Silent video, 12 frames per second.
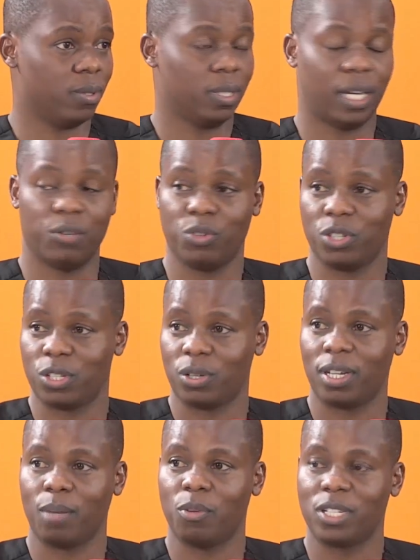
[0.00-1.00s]
and we're just
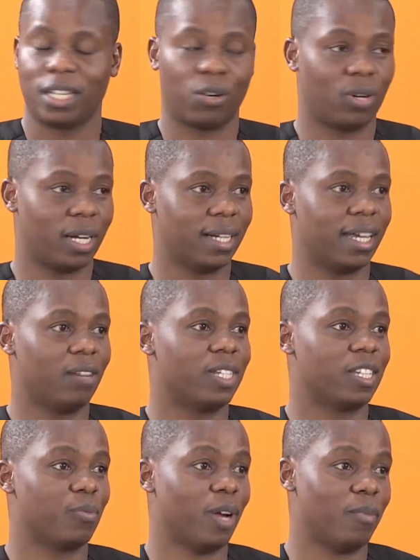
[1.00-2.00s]
talking about secondary care
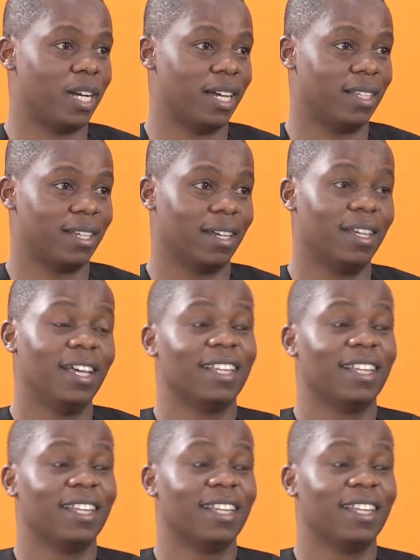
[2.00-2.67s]
versus primary healthcare.